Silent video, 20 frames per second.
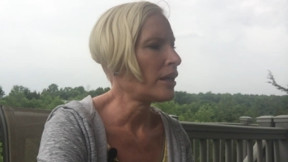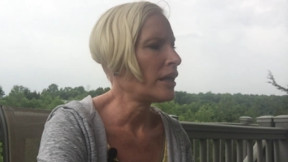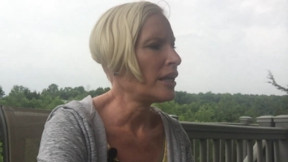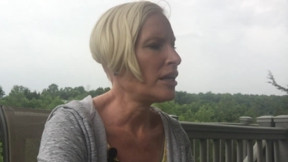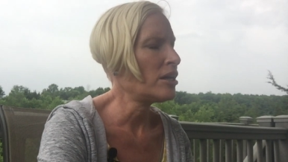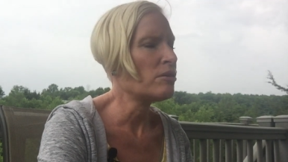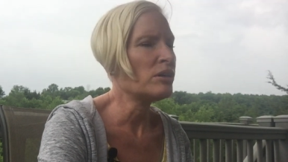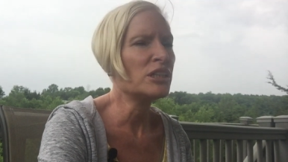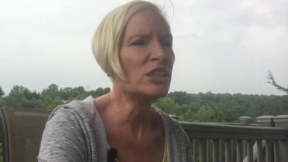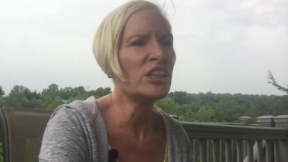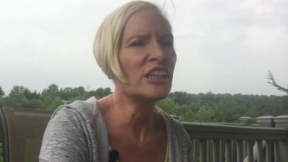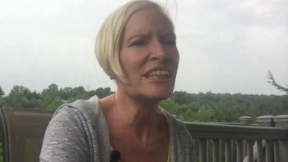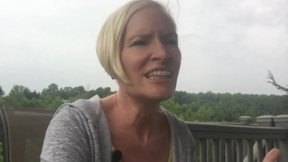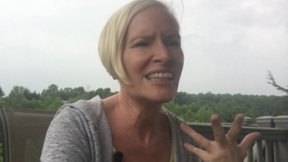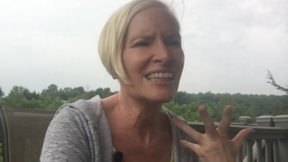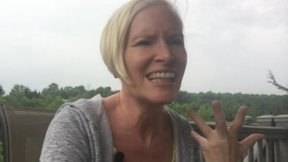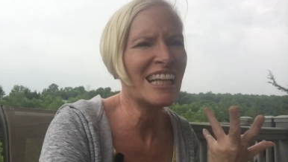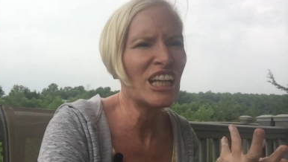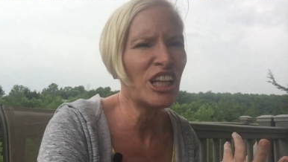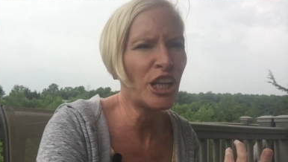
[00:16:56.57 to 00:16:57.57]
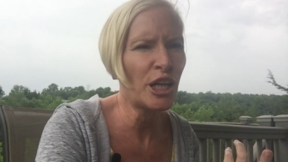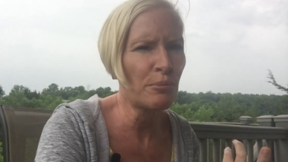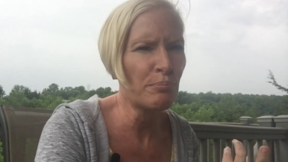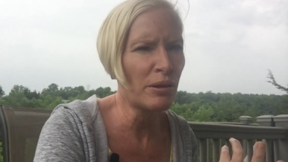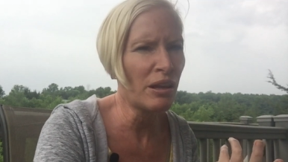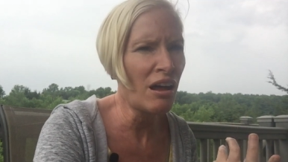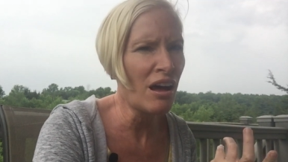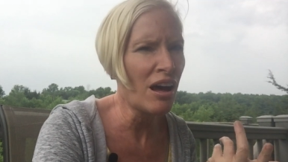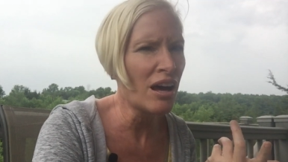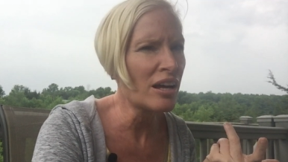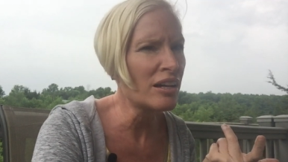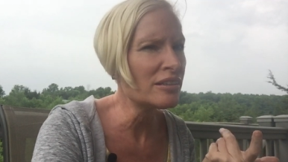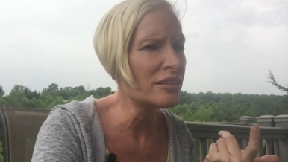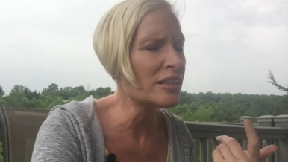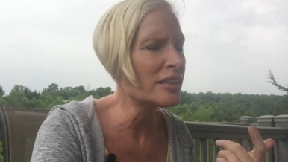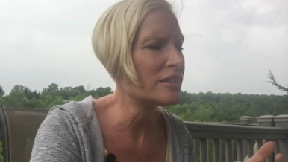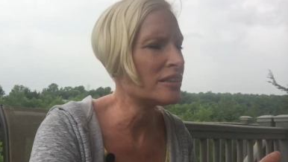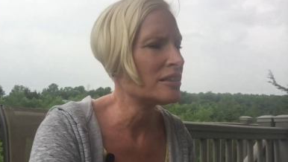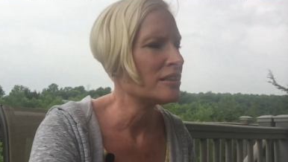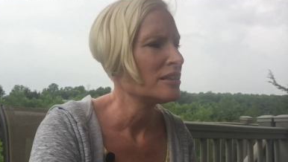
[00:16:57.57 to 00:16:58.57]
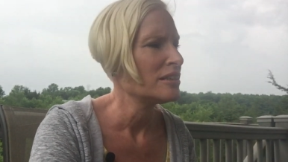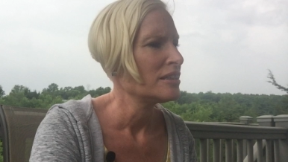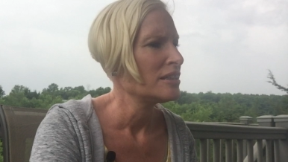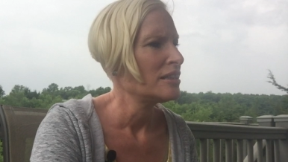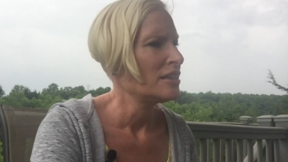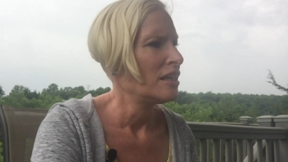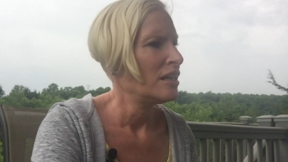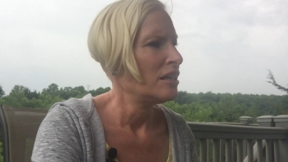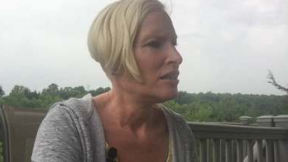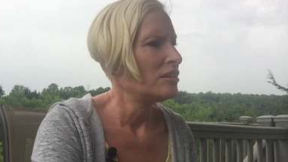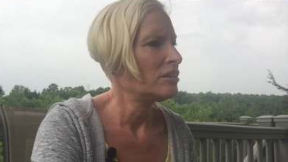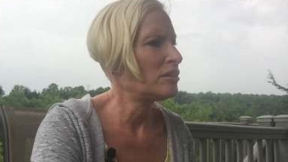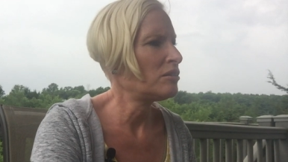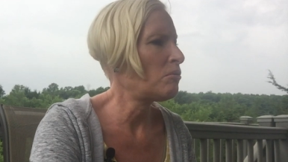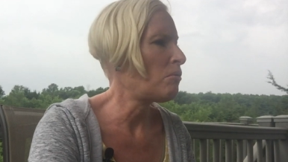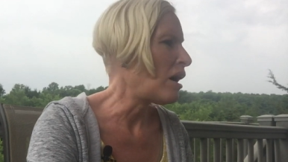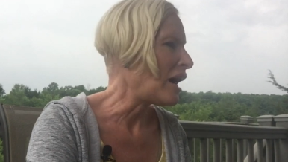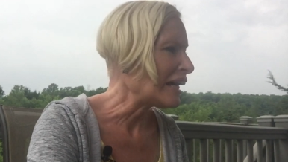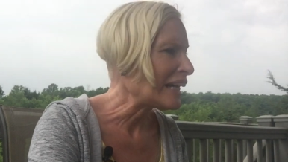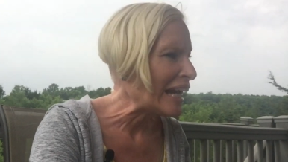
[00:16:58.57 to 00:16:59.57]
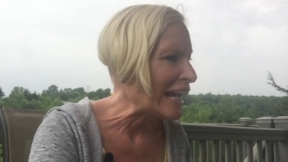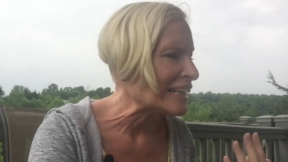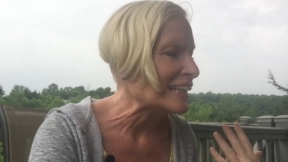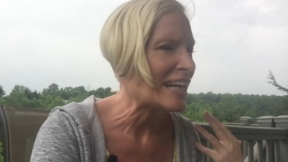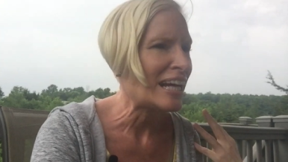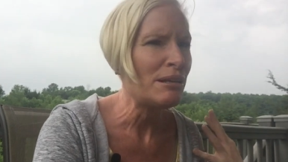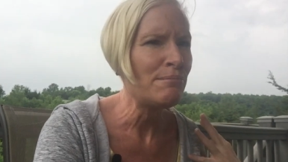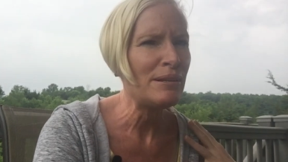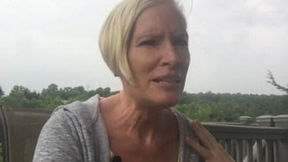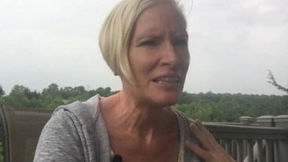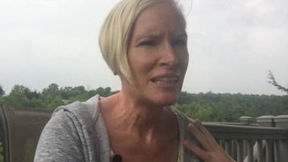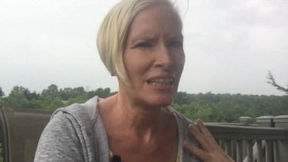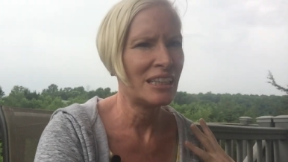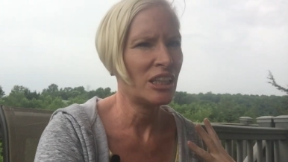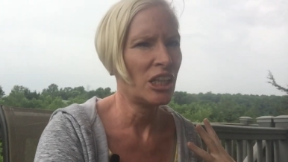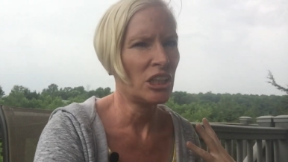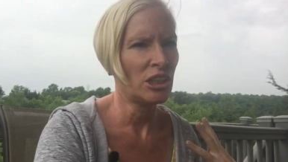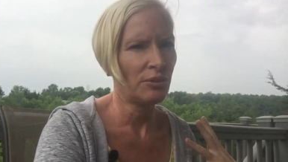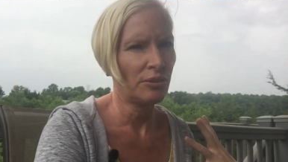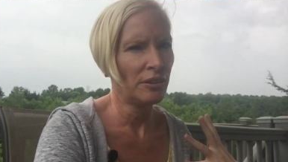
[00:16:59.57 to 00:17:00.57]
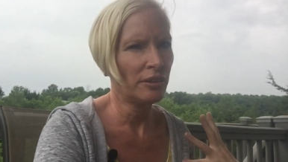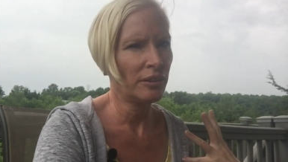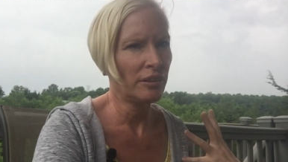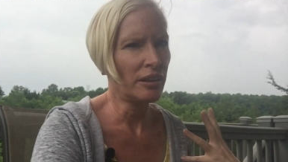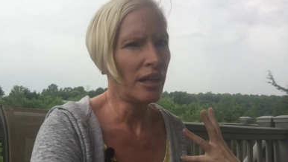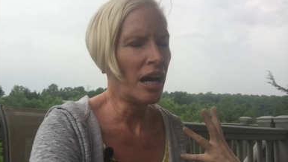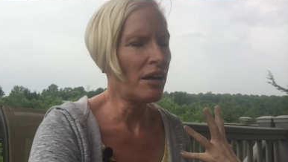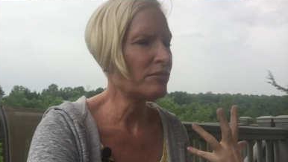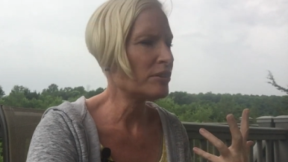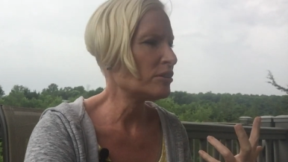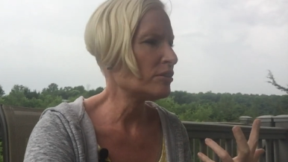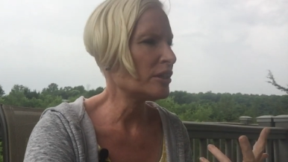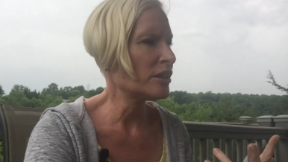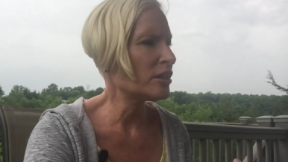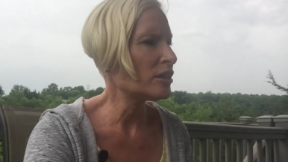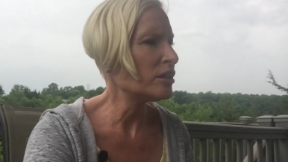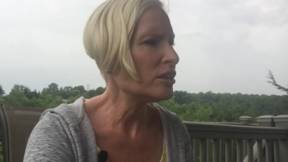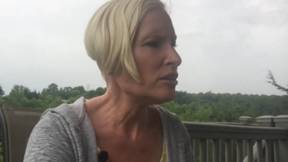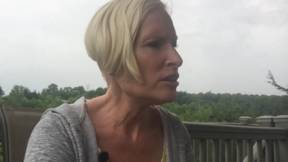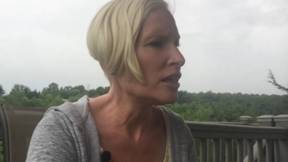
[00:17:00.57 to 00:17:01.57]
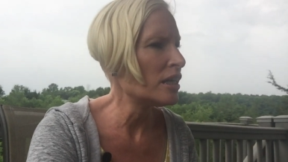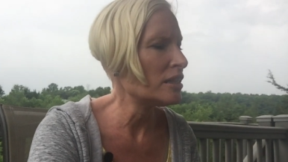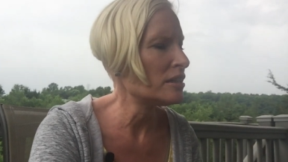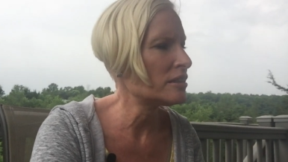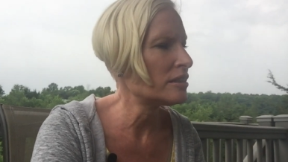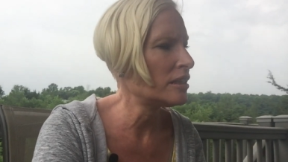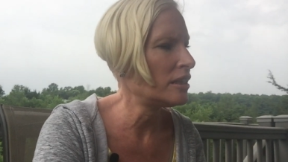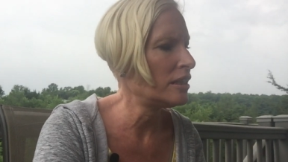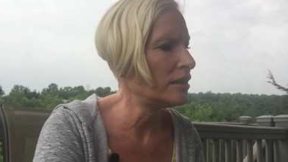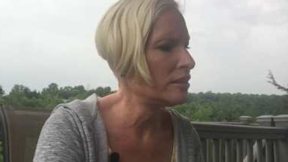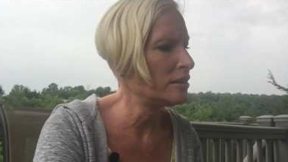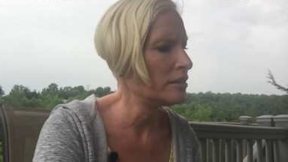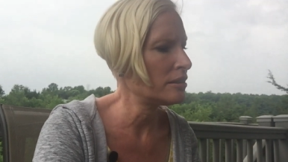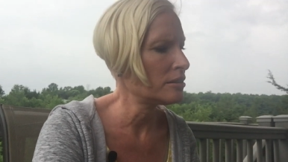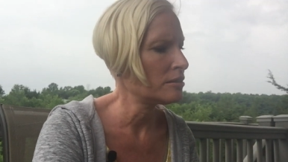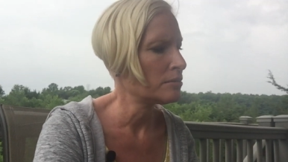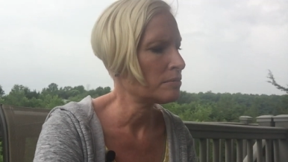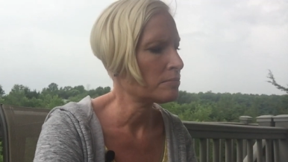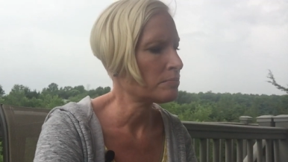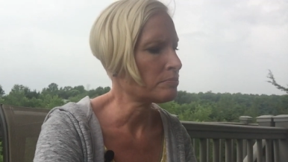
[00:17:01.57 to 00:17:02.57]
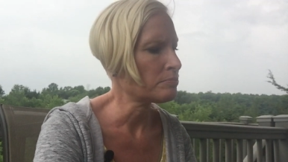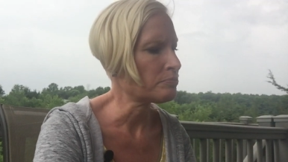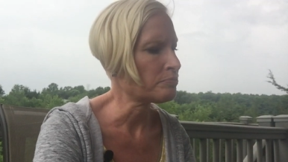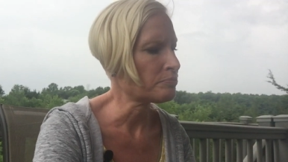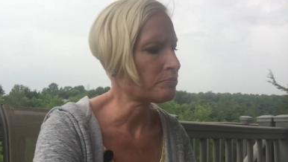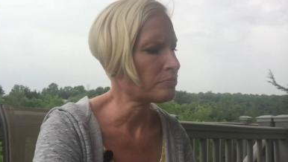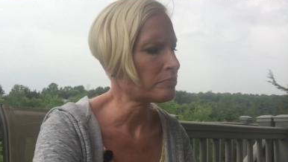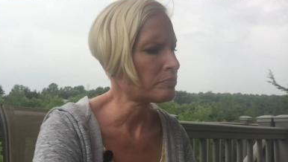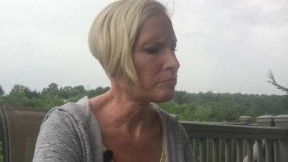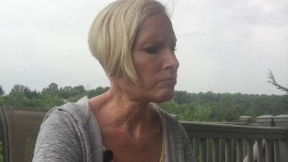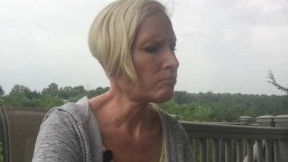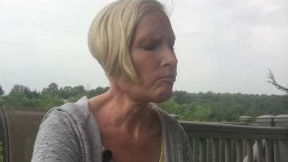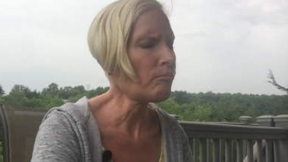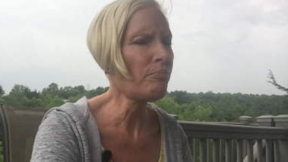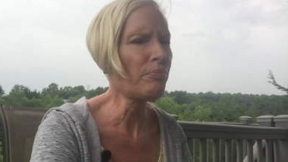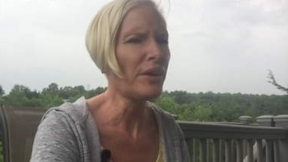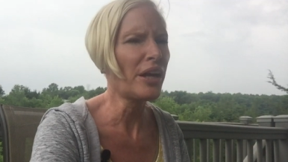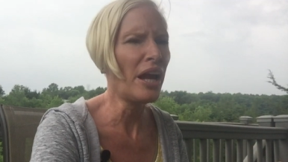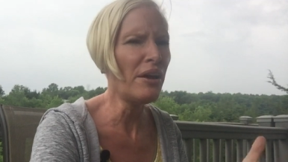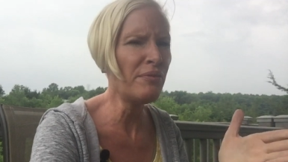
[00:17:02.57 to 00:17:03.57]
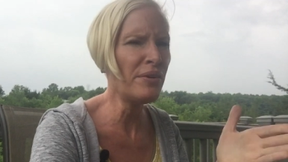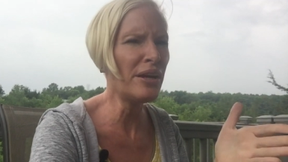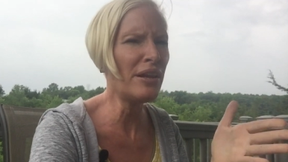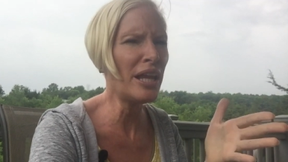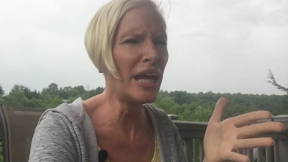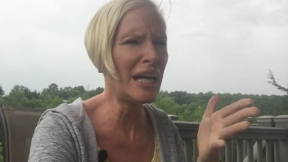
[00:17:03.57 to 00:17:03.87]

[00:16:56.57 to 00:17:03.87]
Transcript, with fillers: you know, and she did Legally Blonde, and so why can't I be successful after doing Clueless? And I feel